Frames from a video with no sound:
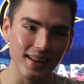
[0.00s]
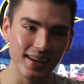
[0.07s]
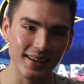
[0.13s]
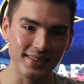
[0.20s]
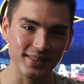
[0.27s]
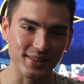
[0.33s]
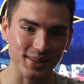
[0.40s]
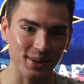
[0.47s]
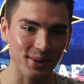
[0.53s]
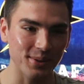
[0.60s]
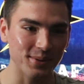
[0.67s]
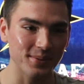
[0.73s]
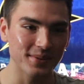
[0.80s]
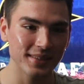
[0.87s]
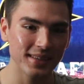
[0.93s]
And
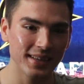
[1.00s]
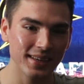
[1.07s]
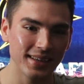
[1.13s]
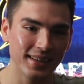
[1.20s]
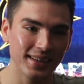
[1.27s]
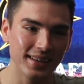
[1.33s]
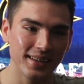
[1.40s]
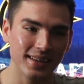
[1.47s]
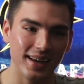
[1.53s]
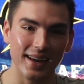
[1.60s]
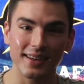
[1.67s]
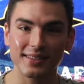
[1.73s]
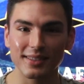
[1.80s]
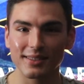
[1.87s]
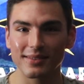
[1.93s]
so,
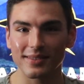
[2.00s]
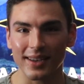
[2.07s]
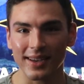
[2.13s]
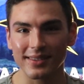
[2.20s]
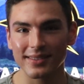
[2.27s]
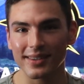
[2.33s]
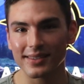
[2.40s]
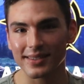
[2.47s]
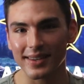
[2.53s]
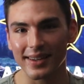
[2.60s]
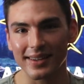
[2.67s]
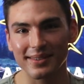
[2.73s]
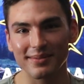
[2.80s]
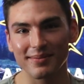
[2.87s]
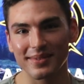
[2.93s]
as I
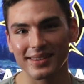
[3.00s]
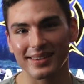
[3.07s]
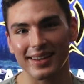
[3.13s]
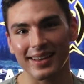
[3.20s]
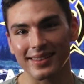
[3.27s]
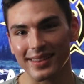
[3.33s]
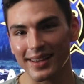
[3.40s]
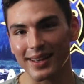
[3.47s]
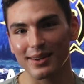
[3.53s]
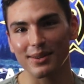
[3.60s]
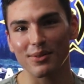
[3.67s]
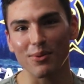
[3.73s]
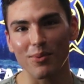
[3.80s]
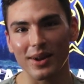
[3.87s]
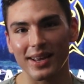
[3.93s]
said, at the end
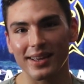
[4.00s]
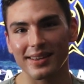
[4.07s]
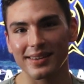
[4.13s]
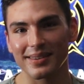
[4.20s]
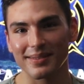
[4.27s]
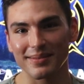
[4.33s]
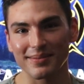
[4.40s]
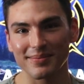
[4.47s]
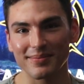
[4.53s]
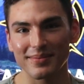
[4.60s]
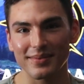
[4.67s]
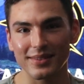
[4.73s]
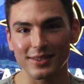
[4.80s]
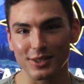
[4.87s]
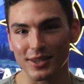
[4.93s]
of the week,
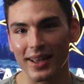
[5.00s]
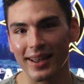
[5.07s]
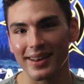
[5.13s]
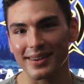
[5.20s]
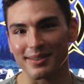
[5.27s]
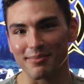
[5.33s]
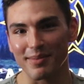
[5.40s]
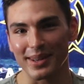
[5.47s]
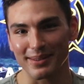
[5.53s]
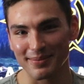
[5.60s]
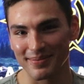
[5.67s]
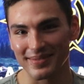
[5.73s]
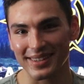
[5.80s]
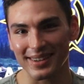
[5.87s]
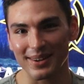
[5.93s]
she hated me,
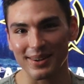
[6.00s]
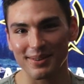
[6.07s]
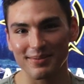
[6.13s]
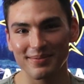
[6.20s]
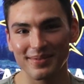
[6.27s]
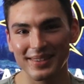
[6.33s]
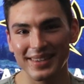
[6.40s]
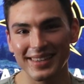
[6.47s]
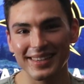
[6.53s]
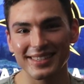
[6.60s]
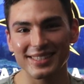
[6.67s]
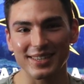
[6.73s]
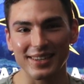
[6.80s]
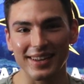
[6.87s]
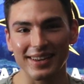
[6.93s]

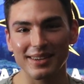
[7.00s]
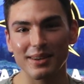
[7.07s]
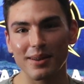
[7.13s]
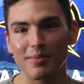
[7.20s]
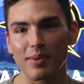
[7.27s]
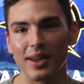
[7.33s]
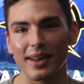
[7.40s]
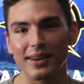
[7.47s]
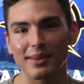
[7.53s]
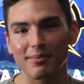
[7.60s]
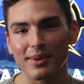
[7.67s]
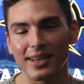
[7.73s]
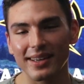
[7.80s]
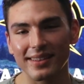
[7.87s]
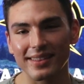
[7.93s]
She ended up hating
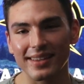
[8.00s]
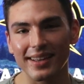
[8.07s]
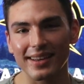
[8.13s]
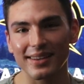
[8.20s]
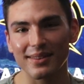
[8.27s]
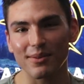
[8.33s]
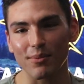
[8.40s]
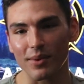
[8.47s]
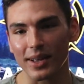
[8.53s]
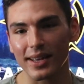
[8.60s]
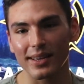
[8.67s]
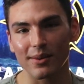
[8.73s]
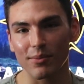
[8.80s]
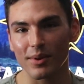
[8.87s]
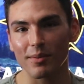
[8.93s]
me at the end of the
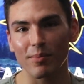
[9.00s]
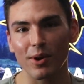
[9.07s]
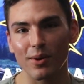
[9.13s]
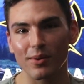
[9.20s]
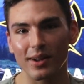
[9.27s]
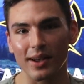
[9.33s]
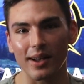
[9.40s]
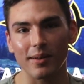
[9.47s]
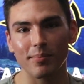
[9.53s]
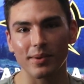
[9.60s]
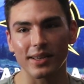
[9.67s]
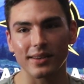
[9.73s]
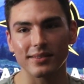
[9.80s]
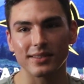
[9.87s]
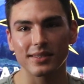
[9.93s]
week, and we broke up,
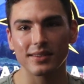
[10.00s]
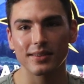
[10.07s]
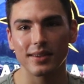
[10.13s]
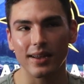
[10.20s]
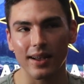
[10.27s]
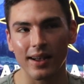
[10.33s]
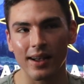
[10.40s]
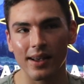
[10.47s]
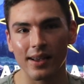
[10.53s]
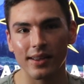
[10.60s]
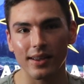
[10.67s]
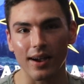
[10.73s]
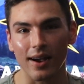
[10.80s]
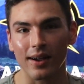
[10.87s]
and I